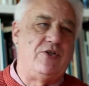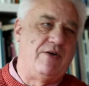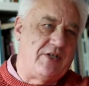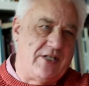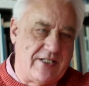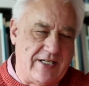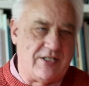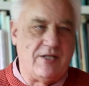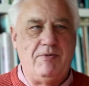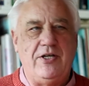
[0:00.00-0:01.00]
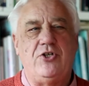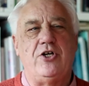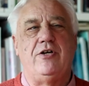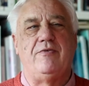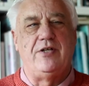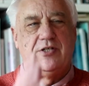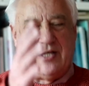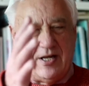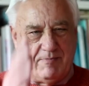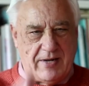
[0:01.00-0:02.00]
So you have to cut out a complete chunk of it to
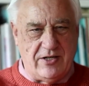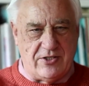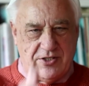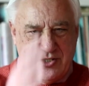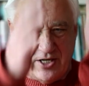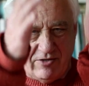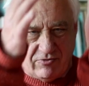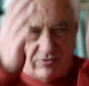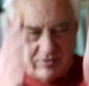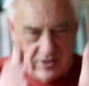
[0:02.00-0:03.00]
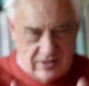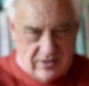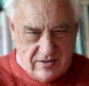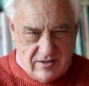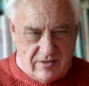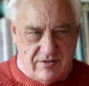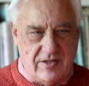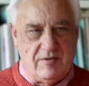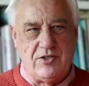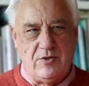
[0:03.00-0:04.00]
get back to the central
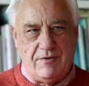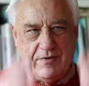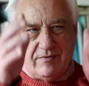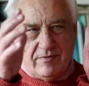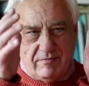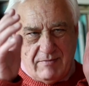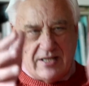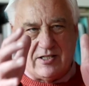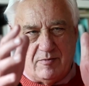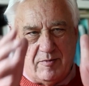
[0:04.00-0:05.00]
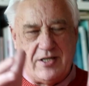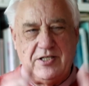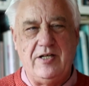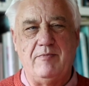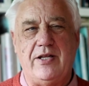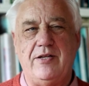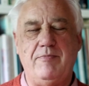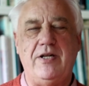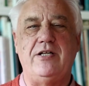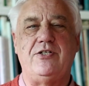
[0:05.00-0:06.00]
thing, because you have maximum 18
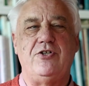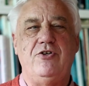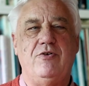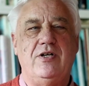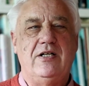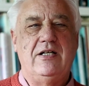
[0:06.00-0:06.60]
minutes, and you